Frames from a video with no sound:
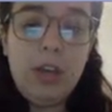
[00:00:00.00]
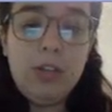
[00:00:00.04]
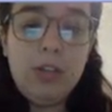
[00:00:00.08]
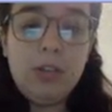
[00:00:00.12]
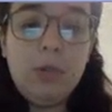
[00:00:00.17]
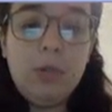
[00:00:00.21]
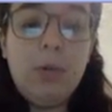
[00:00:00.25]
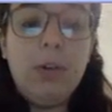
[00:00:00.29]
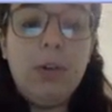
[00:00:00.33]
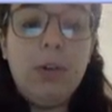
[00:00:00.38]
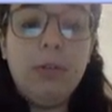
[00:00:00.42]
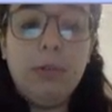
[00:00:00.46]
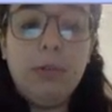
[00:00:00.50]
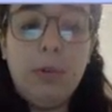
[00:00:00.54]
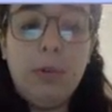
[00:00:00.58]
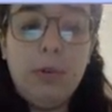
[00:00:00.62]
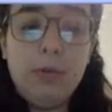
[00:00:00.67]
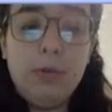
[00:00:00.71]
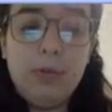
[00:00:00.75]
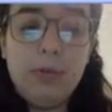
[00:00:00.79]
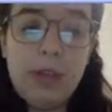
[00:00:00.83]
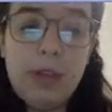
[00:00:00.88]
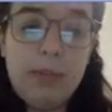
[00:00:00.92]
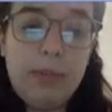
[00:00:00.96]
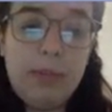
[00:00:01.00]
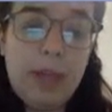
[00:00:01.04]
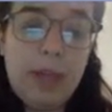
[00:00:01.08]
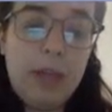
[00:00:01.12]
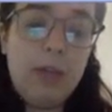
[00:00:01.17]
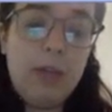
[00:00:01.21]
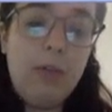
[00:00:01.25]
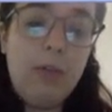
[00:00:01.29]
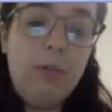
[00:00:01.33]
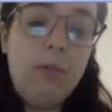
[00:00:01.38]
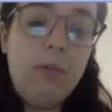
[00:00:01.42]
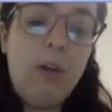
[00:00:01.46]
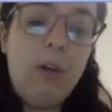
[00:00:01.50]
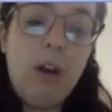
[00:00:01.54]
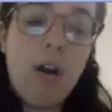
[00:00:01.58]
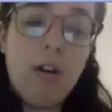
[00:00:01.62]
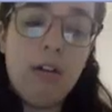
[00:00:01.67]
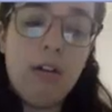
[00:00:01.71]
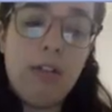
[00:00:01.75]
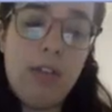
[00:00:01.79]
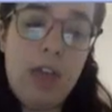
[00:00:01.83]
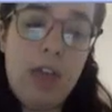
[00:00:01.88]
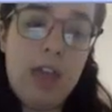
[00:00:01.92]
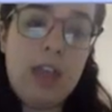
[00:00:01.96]
So what role do they play? Who
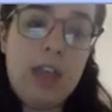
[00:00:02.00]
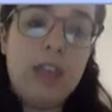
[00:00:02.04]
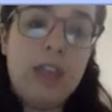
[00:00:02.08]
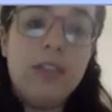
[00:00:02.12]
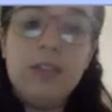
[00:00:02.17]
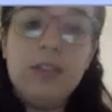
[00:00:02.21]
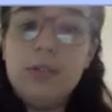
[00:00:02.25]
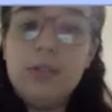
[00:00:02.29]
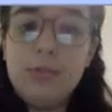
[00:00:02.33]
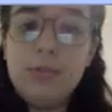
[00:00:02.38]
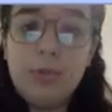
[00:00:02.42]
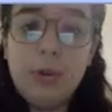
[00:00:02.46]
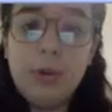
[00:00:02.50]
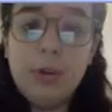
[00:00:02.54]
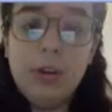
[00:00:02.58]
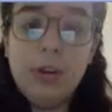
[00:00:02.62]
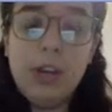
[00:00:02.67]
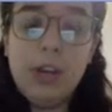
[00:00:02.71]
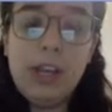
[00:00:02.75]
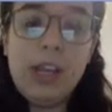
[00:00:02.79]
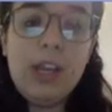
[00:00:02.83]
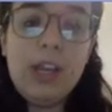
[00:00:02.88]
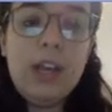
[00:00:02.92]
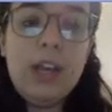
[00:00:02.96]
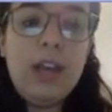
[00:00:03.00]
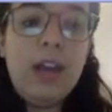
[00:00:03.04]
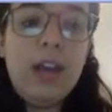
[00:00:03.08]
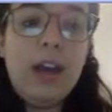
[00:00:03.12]
are they in the story?